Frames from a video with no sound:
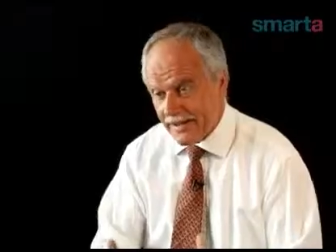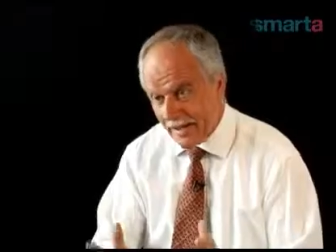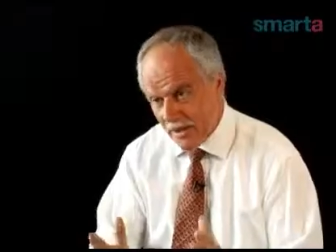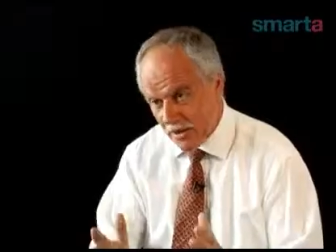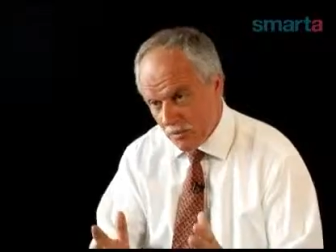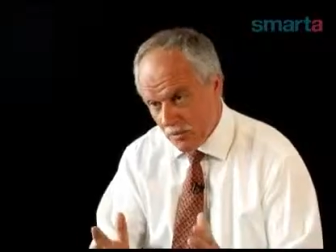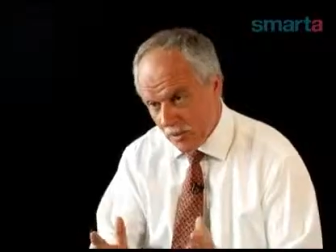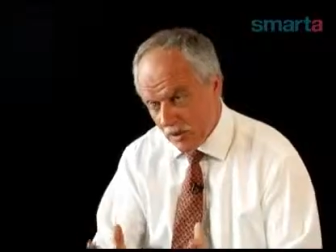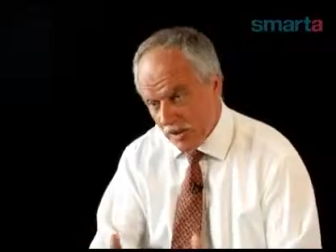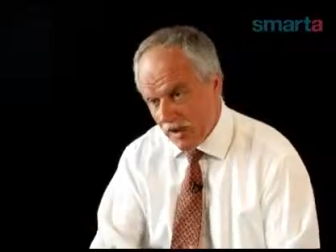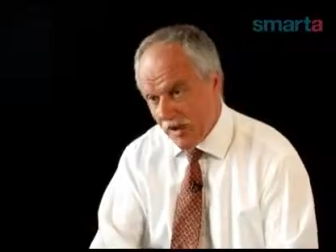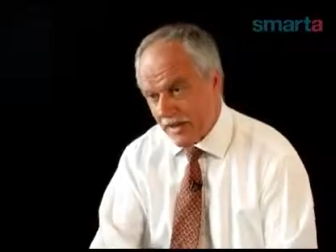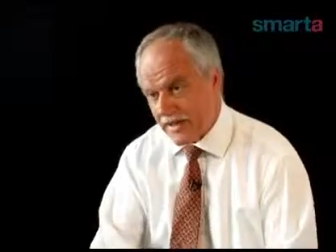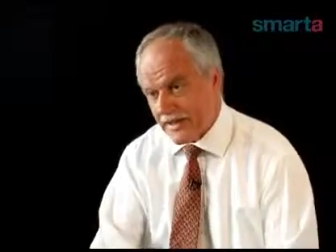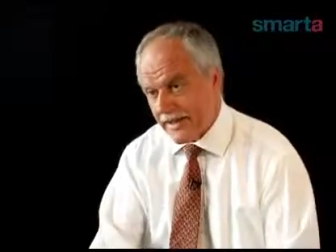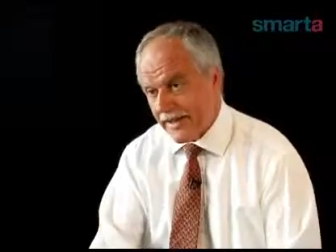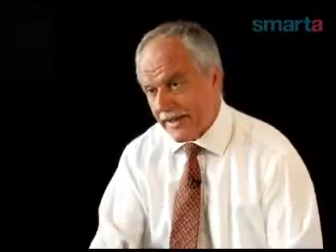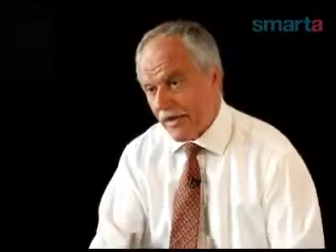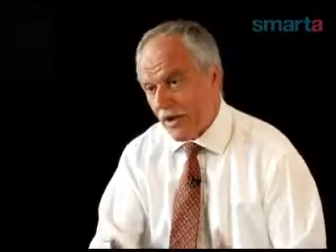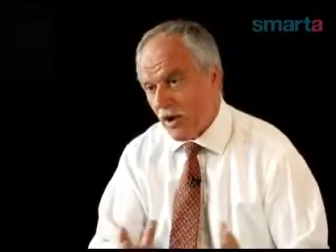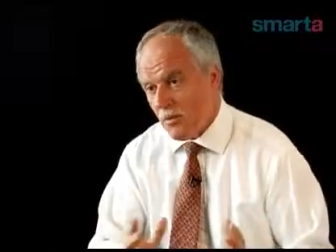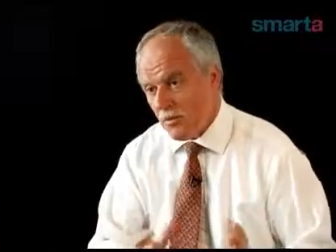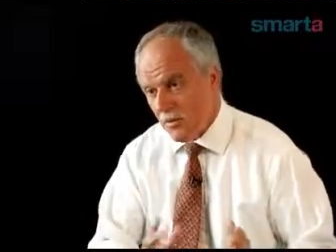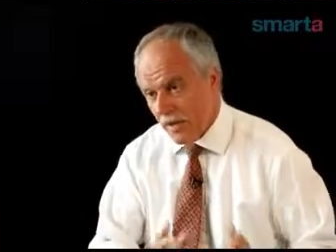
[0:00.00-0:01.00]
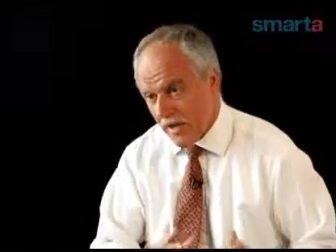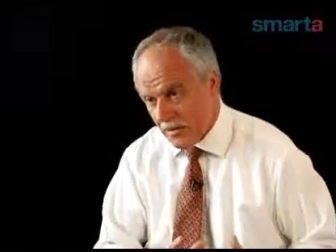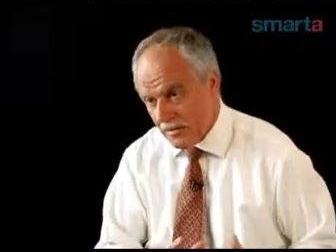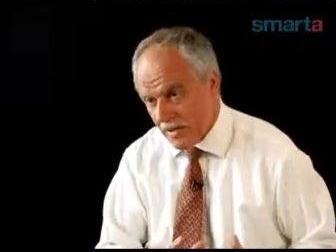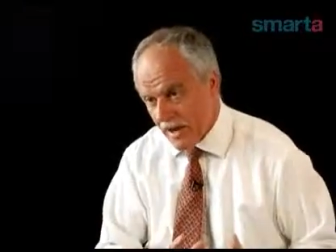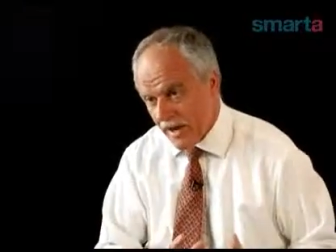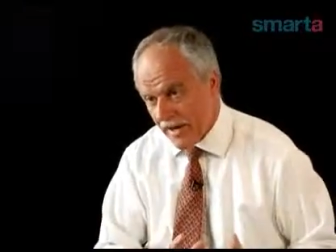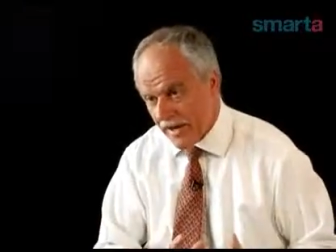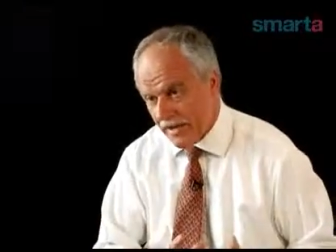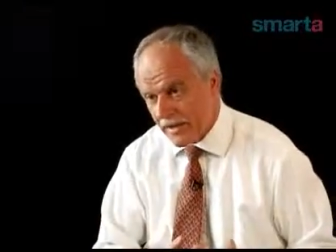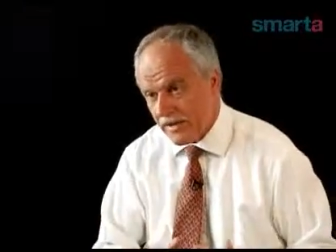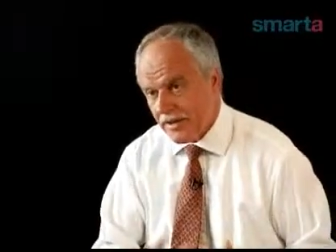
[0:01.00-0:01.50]
and we like to get our money
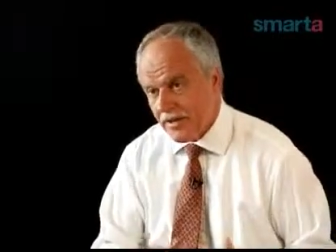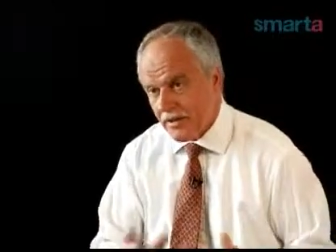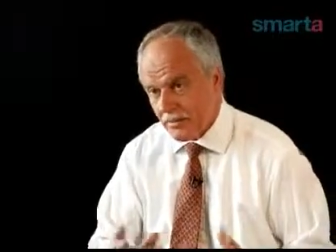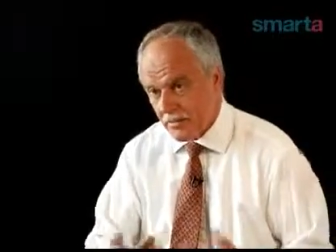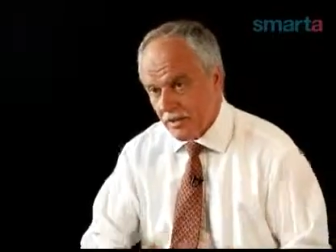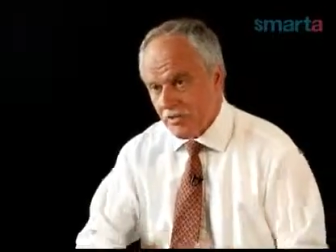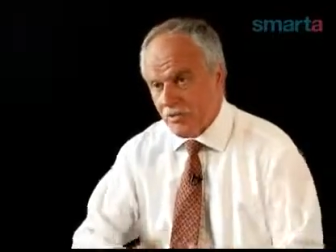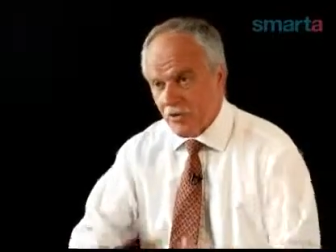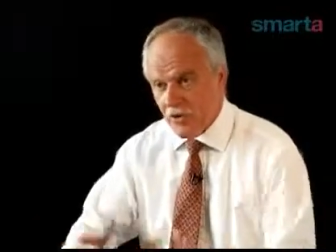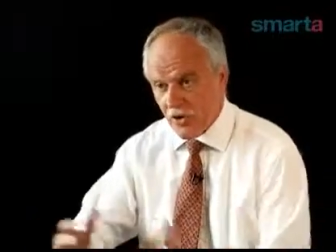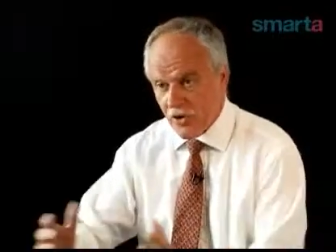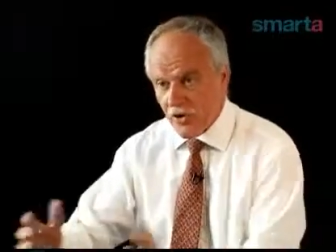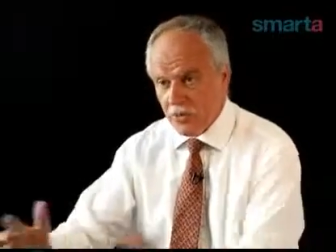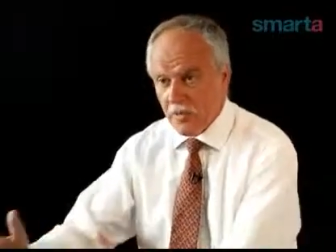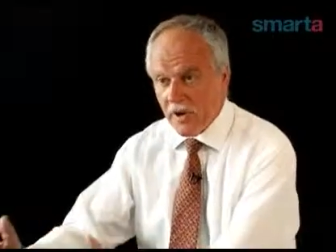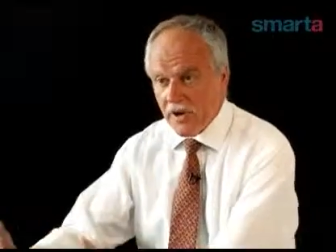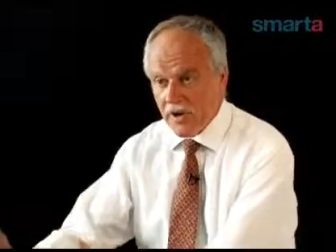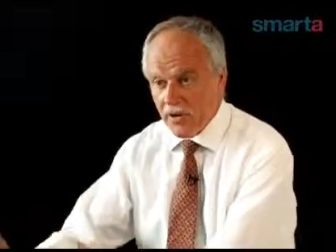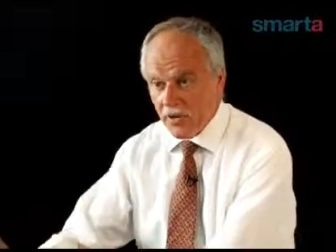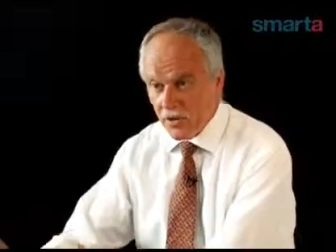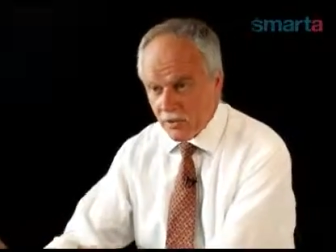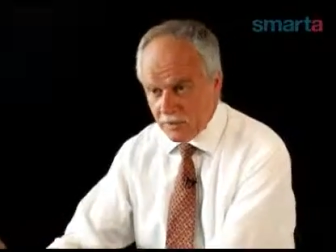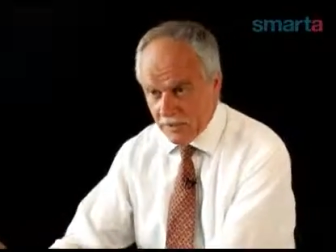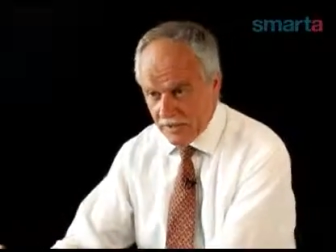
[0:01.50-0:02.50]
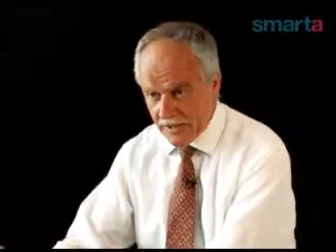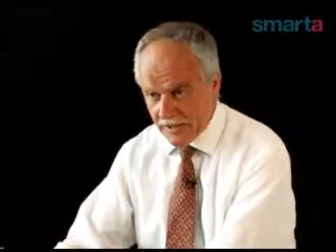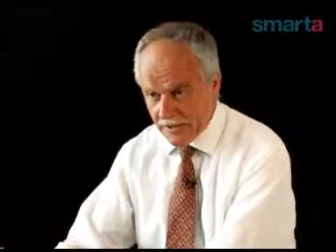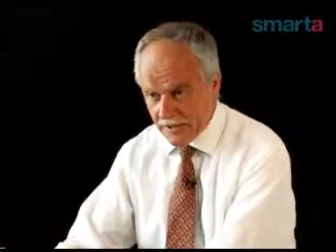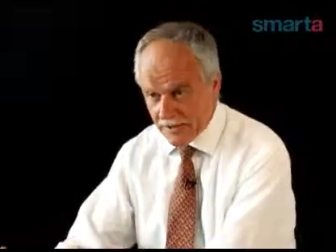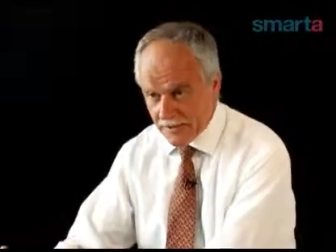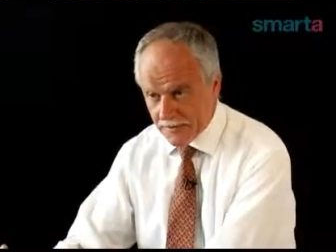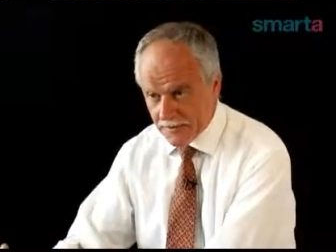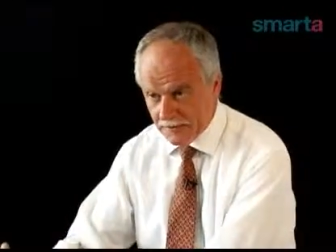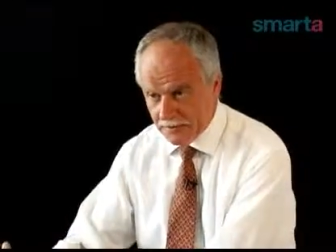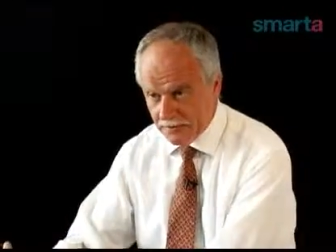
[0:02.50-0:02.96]
back before you make your million.